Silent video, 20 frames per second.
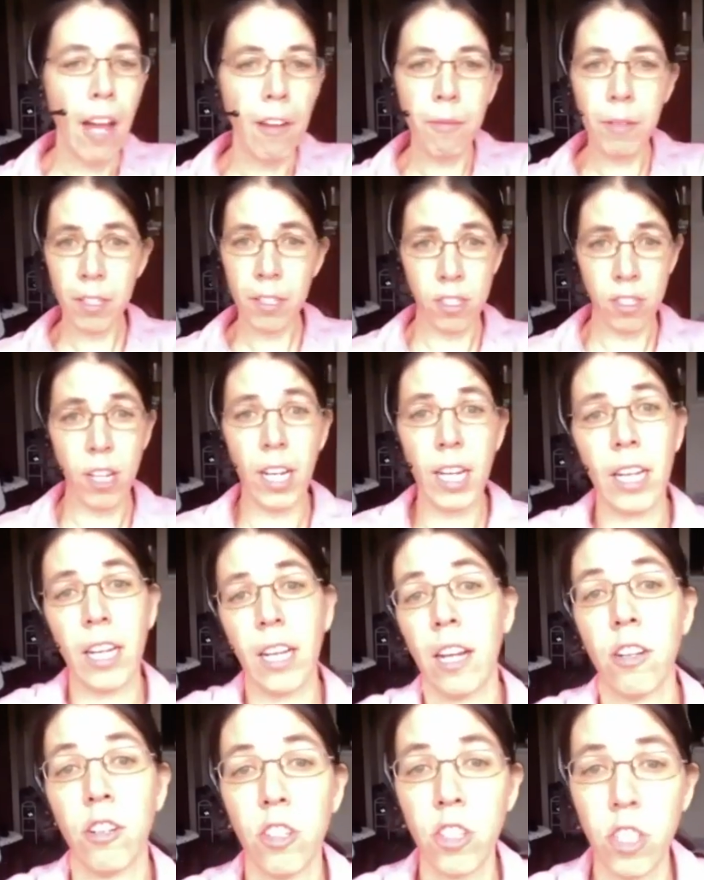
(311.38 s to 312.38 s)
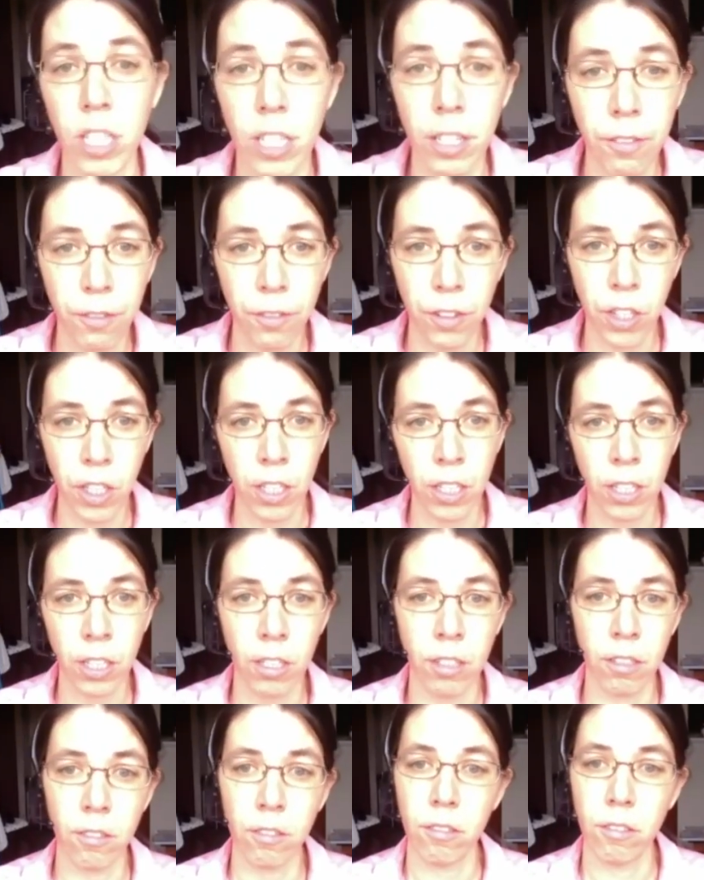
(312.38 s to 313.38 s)
I've been studying energy
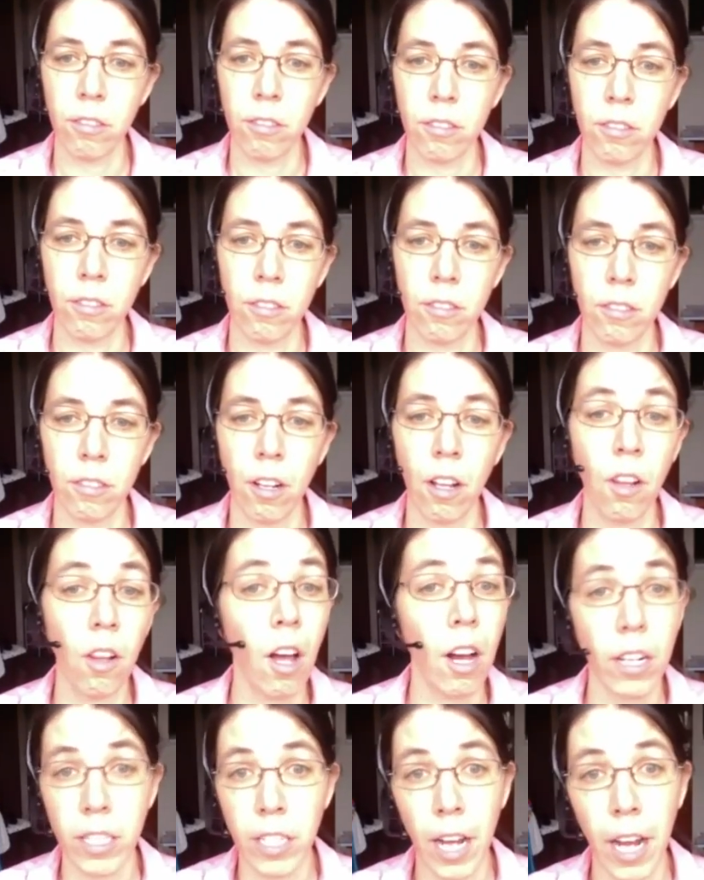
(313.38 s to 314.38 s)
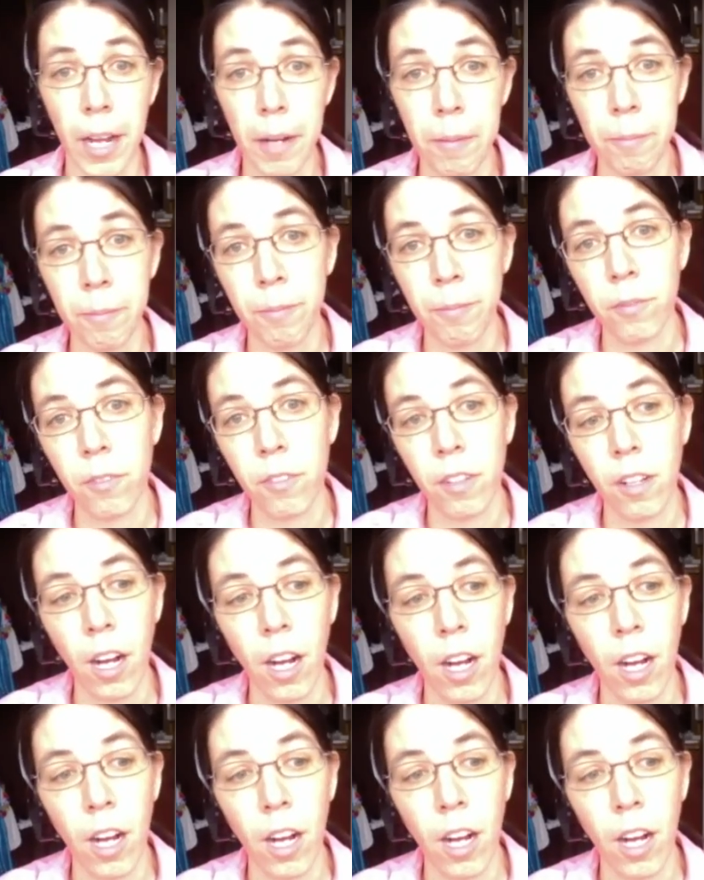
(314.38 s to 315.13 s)
for a long time.